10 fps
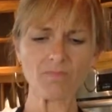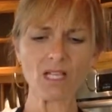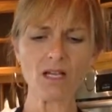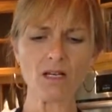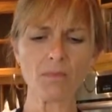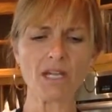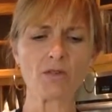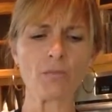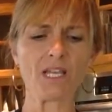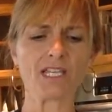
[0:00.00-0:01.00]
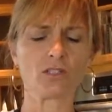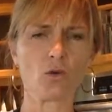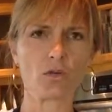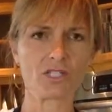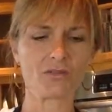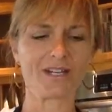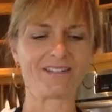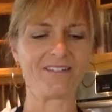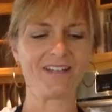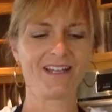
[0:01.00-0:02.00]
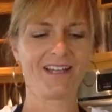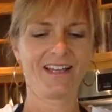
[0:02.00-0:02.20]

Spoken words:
microplane coarse grater,